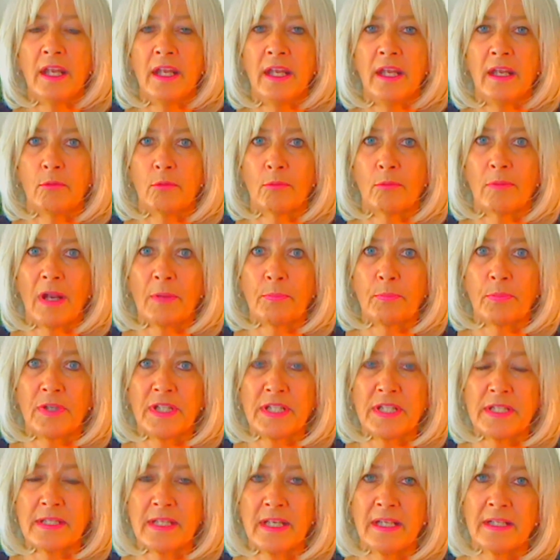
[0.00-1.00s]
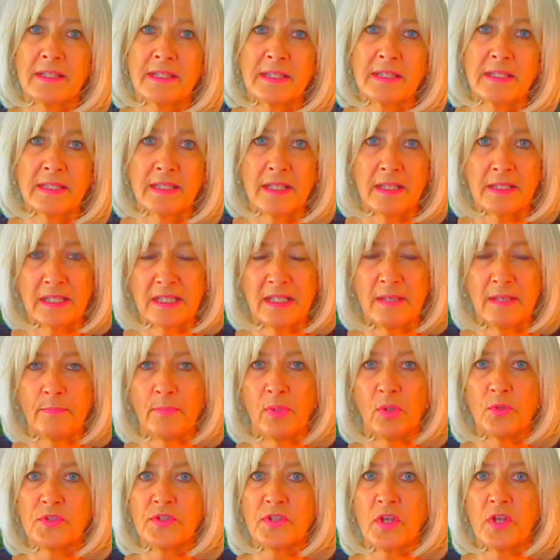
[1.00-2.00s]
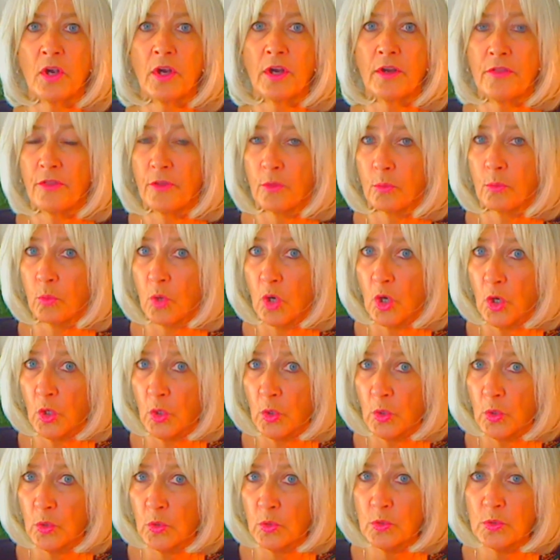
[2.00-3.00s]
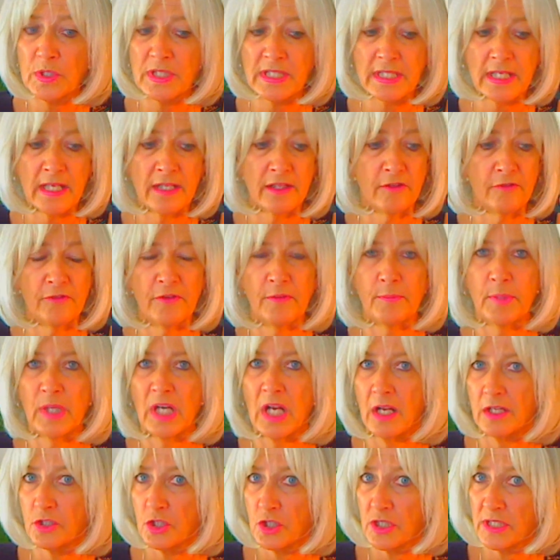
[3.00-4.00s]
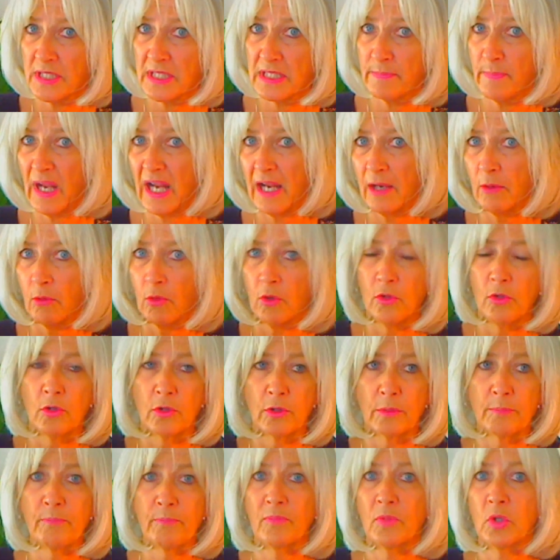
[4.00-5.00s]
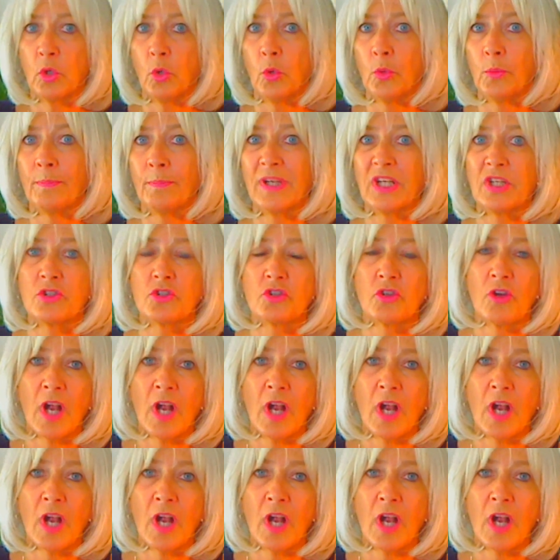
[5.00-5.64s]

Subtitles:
It represents, the symbols are the rose and the Fibonacci spiral or golden mean